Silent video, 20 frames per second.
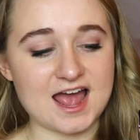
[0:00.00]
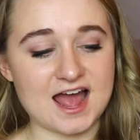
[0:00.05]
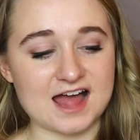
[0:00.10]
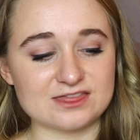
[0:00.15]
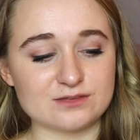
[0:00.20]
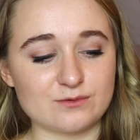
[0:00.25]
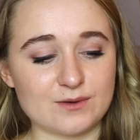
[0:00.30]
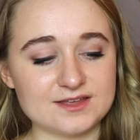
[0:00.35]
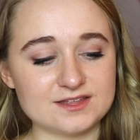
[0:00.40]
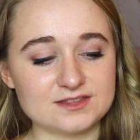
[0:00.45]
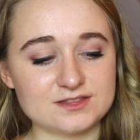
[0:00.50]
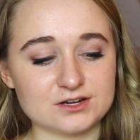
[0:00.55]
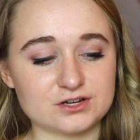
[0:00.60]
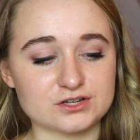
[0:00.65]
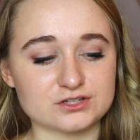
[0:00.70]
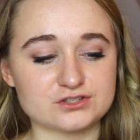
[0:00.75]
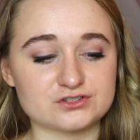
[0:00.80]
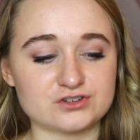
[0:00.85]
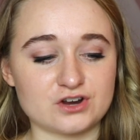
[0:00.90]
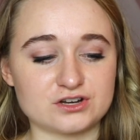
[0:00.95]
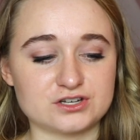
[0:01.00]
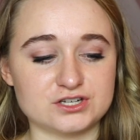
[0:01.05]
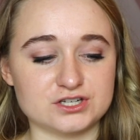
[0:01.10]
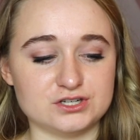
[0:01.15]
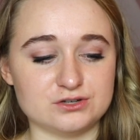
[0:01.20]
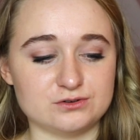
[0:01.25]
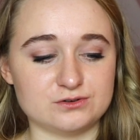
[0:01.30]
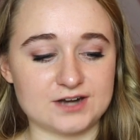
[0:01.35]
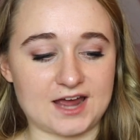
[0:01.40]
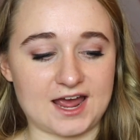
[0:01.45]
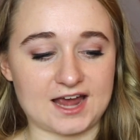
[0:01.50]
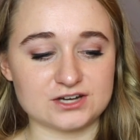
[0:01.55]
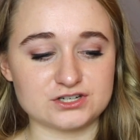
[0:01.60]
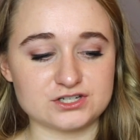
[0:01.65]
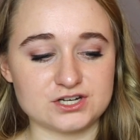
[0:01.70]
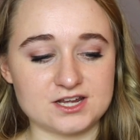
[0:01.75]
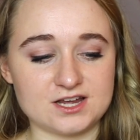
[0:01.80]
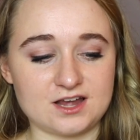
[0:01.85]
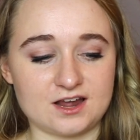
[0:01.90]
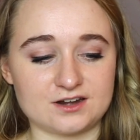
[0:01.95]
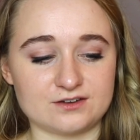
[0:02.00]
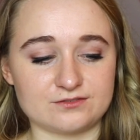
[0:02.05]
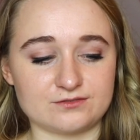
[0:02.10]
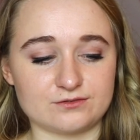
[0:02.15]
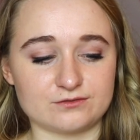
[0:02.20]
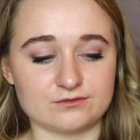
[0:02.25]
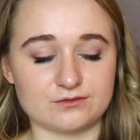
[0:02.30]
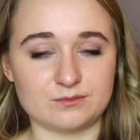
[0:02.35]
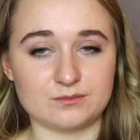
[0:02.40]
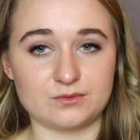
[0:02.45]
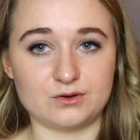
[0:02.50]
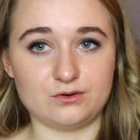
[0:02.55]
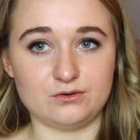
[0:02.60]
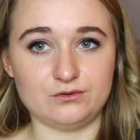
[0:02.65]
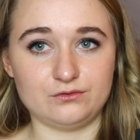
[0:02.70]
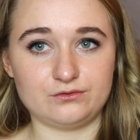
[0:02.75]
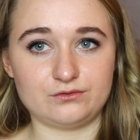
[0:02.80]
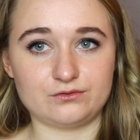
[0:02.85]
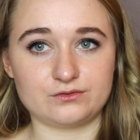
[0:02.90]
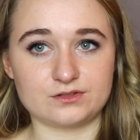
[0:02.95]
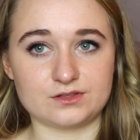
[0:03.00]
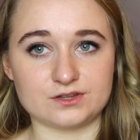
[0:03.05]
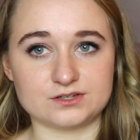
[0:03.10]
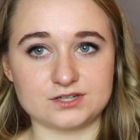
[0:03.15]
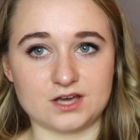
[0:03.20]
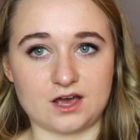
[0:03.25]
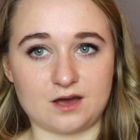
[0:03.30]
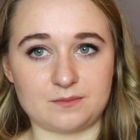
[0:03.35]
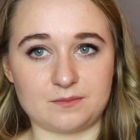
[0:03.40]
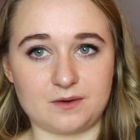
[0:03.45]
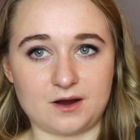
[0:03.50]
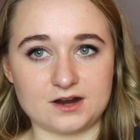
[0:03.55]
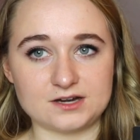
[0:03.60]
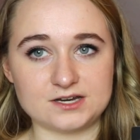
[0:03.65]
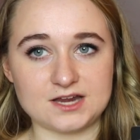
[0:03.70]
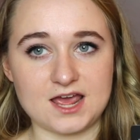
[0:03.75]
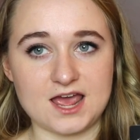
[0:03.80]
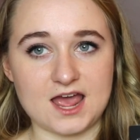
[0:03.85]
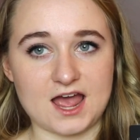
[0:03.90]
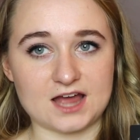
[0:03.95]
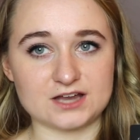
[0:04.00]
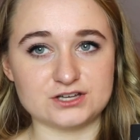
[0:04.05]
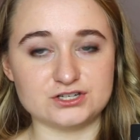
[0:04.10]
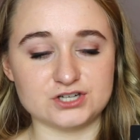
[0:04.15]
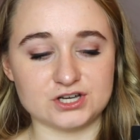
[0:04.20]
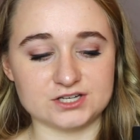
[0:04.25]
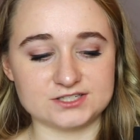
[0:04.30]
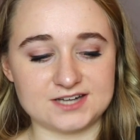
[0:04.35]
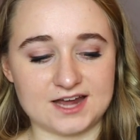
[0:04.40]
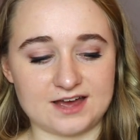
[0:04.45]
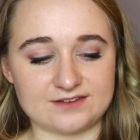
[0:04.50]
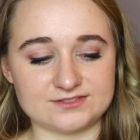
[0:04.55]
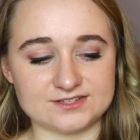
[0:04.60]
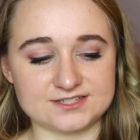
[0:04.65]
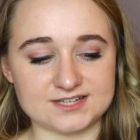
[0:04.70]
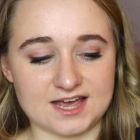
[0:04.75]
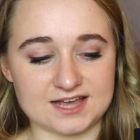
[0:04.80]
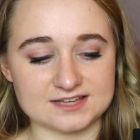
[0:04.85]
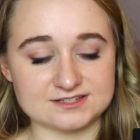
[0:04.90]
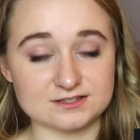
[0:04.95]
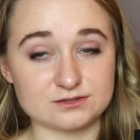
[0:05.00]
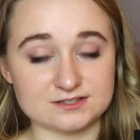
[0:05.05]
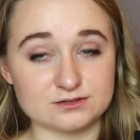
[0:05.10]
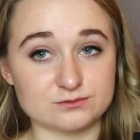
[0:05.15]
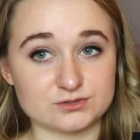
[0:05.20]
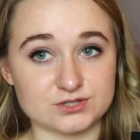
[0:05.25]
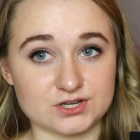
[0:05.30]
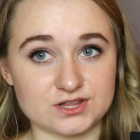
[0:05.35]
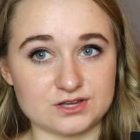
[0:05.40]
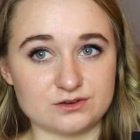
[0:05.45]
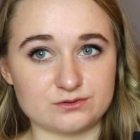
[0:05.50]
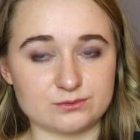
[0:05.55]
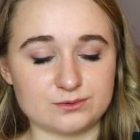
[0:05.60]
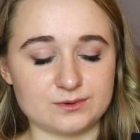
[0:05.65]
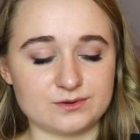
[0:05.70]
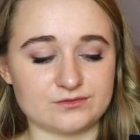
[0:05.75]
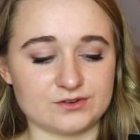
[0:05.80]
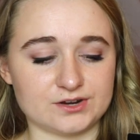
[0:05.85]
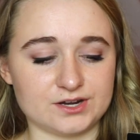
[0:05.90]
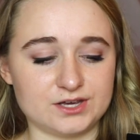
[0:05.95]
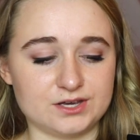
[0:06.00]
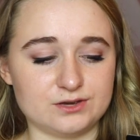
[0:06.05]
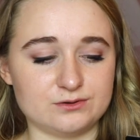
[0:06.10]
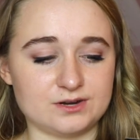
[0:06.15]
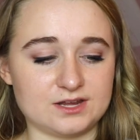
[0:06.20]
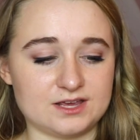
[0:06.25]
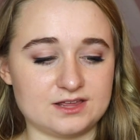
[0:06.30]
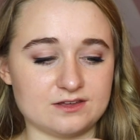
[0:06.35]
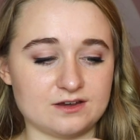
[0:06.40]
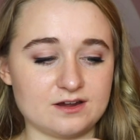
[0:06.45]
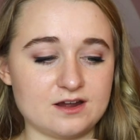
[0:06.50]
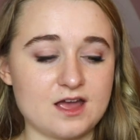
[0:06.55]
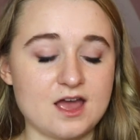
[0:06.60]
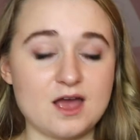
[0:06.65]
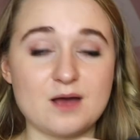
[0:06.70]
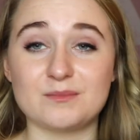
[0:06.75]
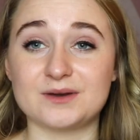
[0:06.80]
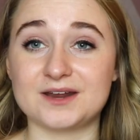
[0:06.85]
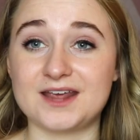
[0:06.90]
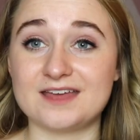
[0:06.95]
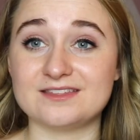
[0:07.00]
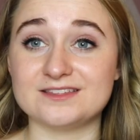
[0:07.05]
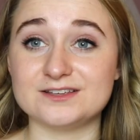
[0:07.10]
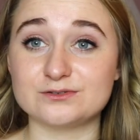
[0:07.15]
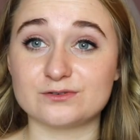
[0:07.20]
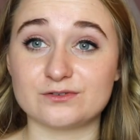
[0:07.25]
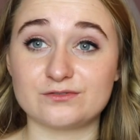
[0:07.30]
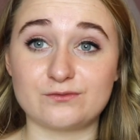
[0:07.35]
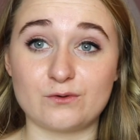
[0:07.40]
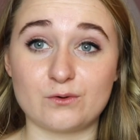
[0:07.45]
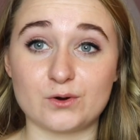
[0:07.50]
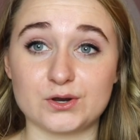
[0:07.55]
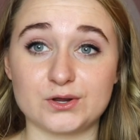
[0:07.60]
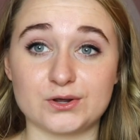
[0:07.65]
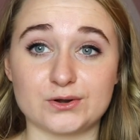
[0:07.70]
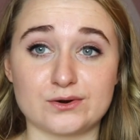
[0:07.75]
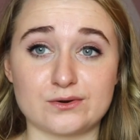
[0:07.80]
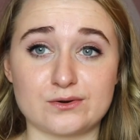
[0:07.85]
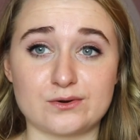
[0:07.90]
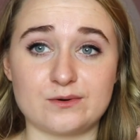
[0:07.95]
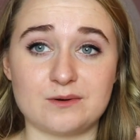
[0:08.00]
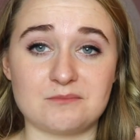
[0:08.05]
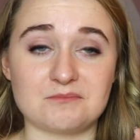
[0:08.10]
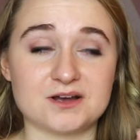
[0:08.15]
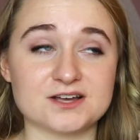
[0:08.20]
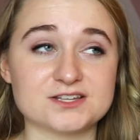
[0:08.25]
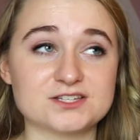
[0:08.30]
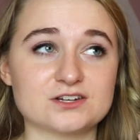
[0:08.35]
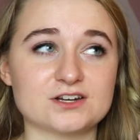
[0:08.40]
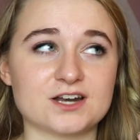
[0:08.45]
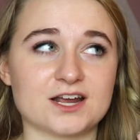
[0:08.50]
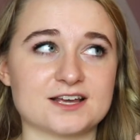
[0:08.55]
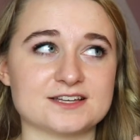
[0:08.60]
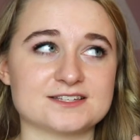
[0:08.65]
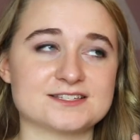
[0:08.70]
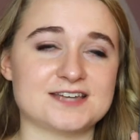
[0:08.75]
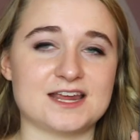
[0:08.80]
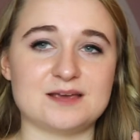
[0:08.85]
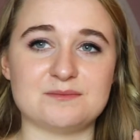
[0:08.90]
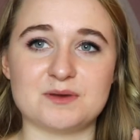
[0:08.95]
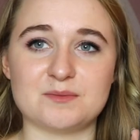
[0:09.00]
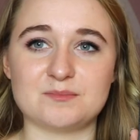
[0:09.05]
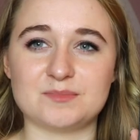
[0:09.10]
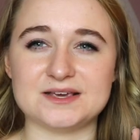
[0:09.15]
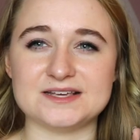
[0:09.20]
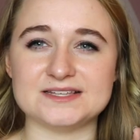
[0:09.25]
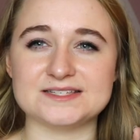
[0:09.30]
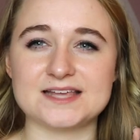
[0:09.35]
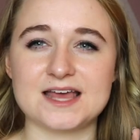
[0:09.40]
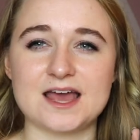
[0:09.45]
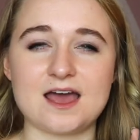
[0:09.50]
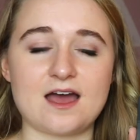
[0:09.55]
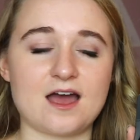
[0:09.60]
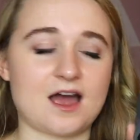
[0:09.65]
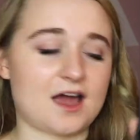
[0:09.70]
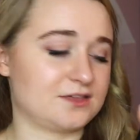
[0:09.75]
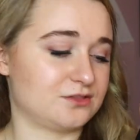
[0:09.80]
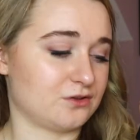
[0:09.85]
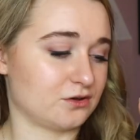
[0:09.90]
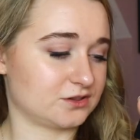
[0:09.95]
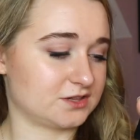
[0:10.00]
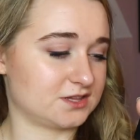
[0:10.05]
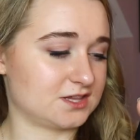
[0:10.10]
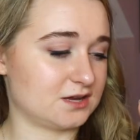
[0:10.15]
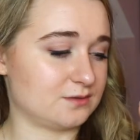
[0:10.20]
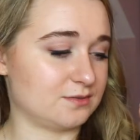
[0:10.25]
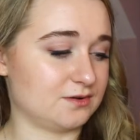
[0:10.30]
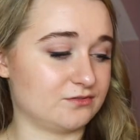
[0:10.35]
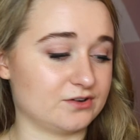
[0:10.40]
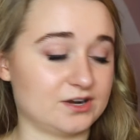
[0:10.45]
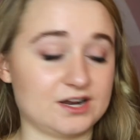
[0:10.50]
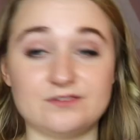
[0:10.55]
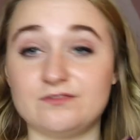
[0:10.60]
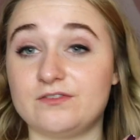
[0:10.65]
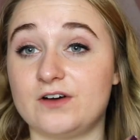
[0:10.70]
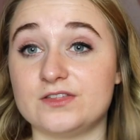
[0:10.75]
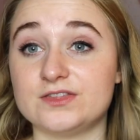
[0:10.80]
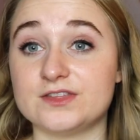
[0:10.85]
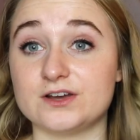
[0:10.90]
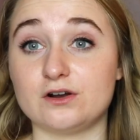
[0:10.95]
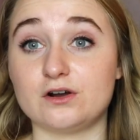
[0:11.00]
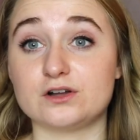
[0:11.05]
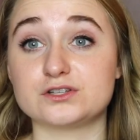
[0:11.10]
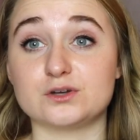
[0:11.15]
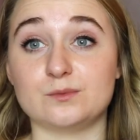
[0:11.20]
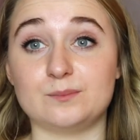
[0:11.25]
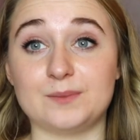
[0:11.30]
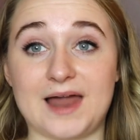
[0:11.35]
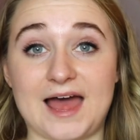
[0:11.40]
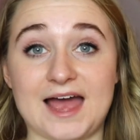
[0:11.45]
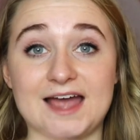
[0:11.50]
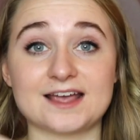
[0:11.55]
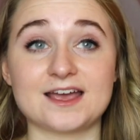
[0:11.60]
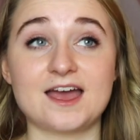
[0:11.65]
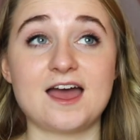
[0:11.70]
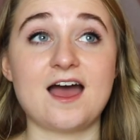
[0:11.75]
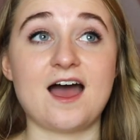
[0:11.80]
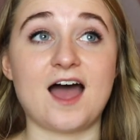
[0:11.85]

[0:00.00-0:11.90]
And the way that they're constructed, you could actually kind of remove the top part and just have the tassel, which I think would be really cute either. But again, these are four euro and because they are like a statement piece, I thought they'd be really fun. They're also black.